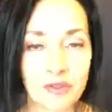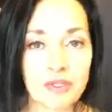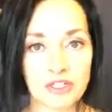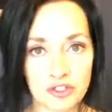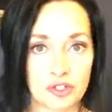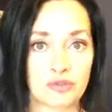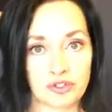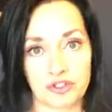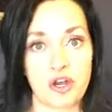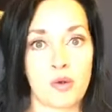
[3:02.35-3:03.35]
You can choose
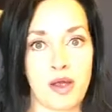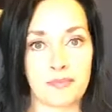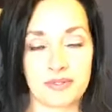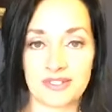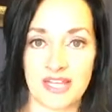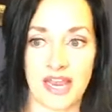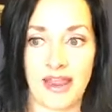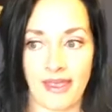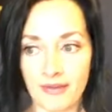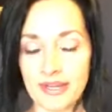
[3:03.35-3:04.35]
to show up and
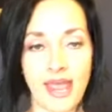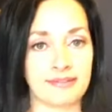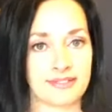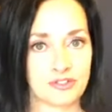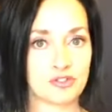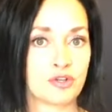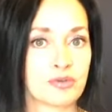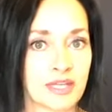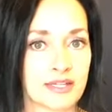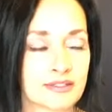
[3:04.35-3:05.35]
say, "Hell yeah, let's
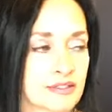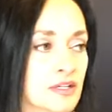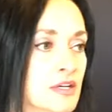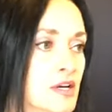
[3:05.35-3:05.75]
do this,"